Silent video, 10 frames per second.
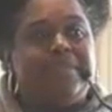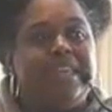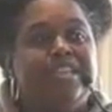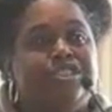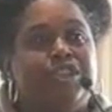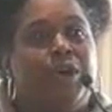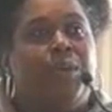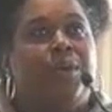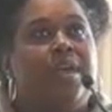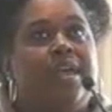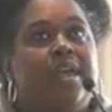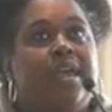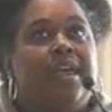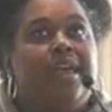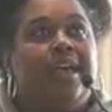And so
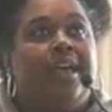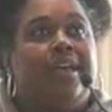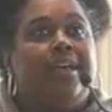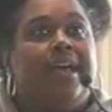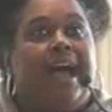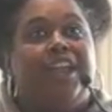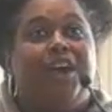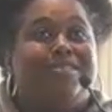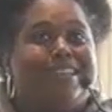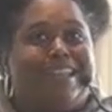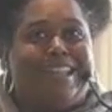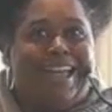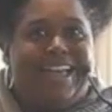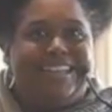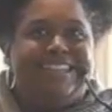I know I've said a
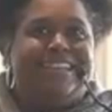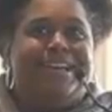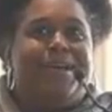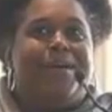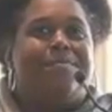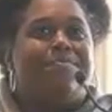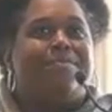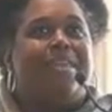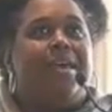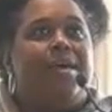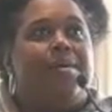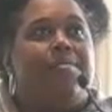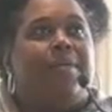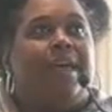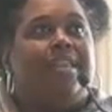lot,
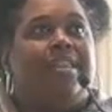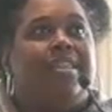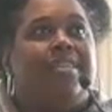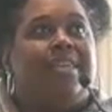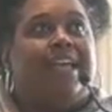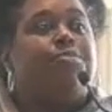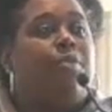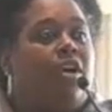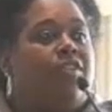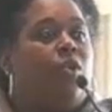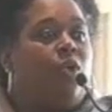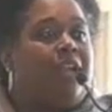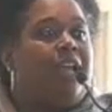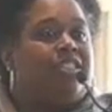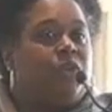but that's part of the
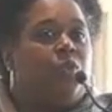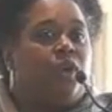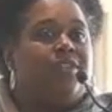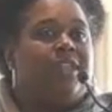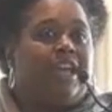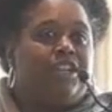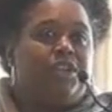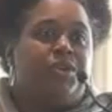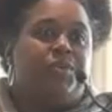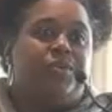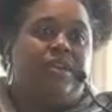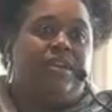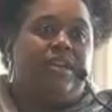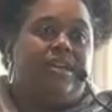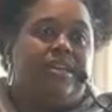organizing work that I do
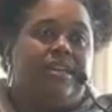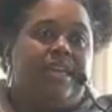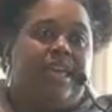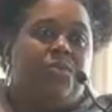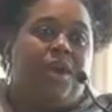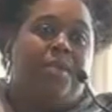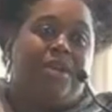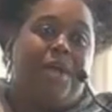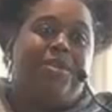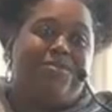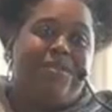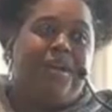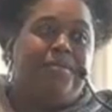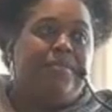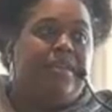and where I'm coming
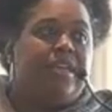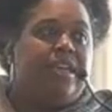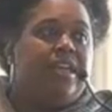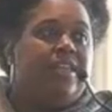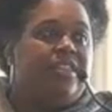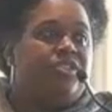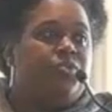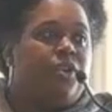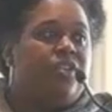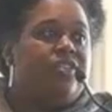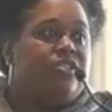from in this work.